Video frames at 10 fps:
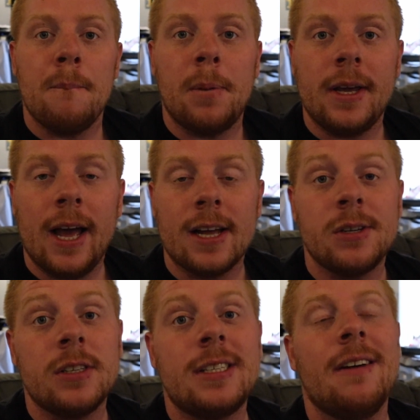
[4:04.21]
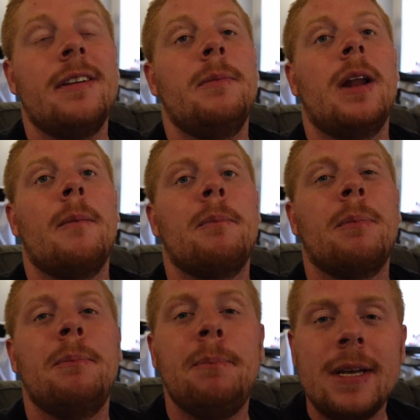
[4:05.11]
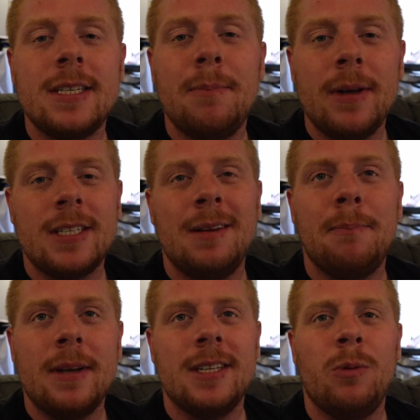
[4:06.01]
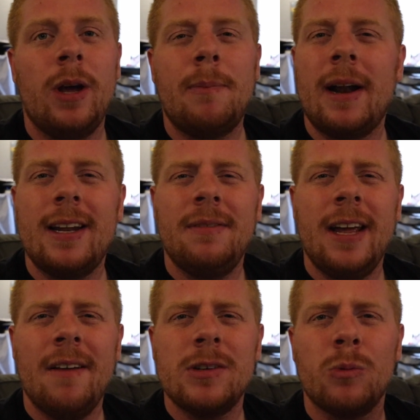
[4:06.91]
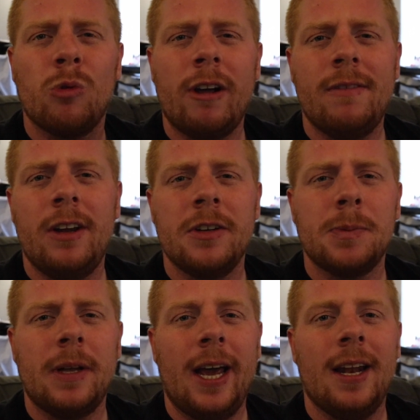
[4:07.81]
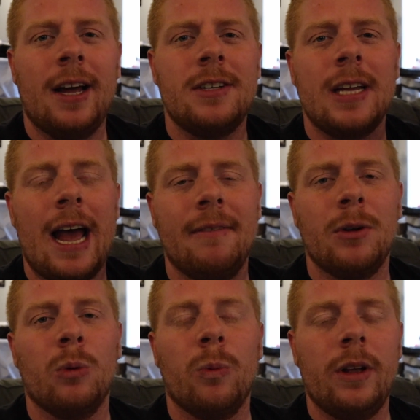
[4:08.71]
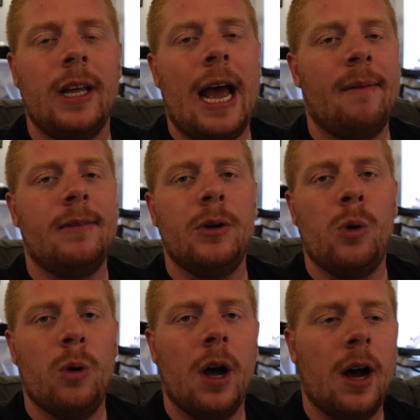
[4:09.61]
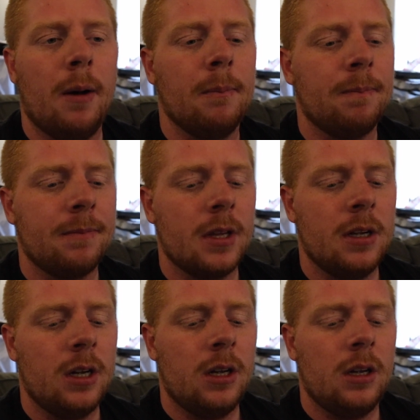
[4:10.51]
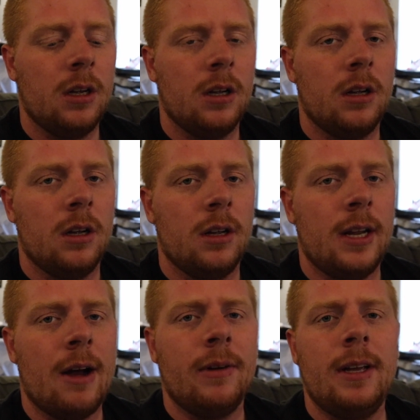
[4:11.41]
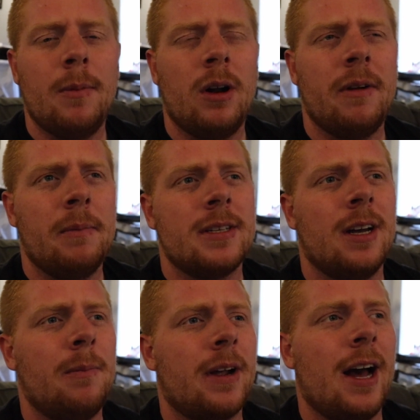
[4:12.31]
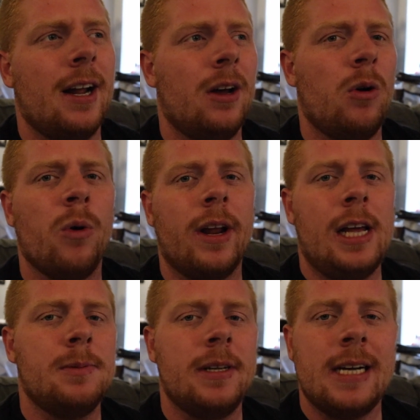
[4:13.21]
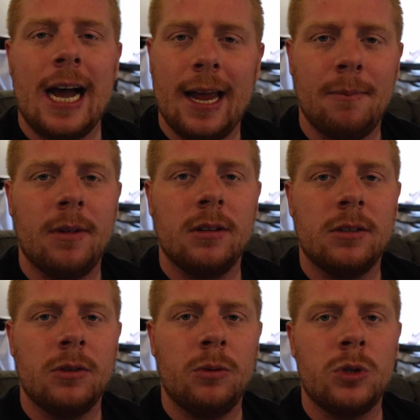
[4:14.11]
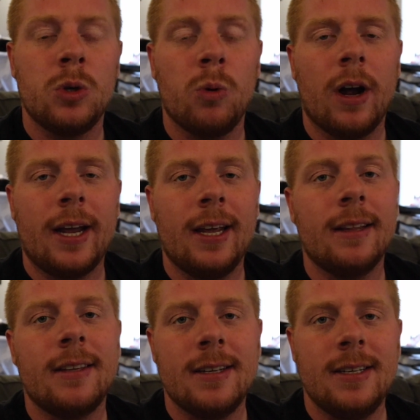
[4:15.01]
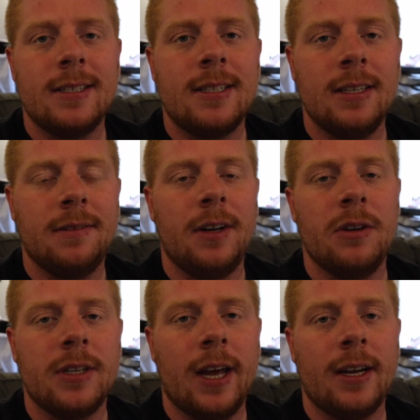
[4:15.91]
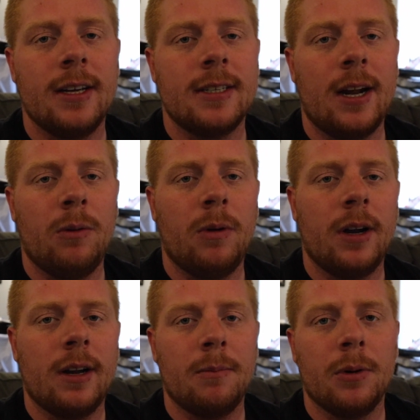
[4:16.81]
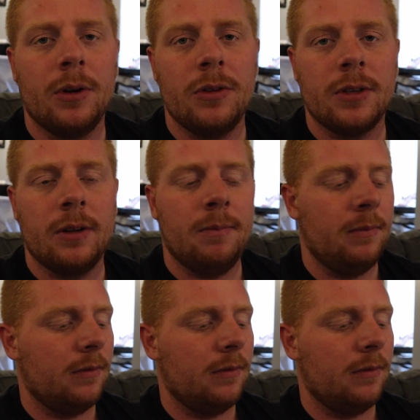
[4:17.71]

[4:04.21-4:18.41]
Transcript: But yeah, so it's definitely been a busy week, but I definitely have some great videos planned. I just really have to not really motivate myself, but kind of organize my time to where I can get these videos in, because I don't want to produce a